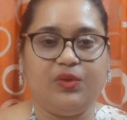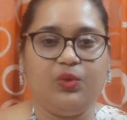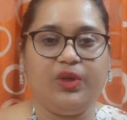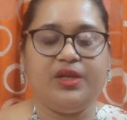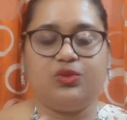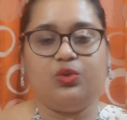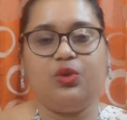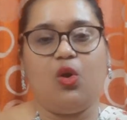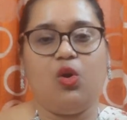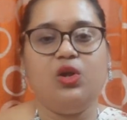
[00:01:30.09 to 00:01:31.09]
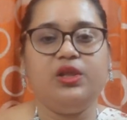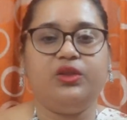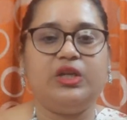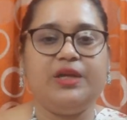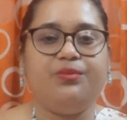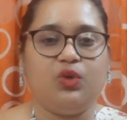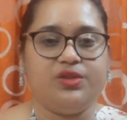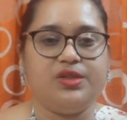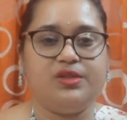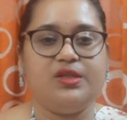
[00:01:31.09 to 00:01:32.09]
Okay, so all three
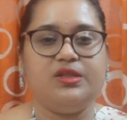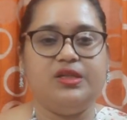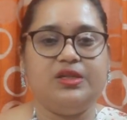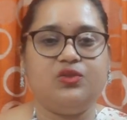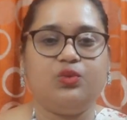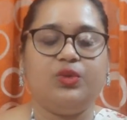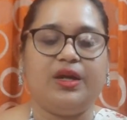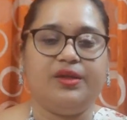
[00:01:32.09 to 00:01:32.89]
processes needs to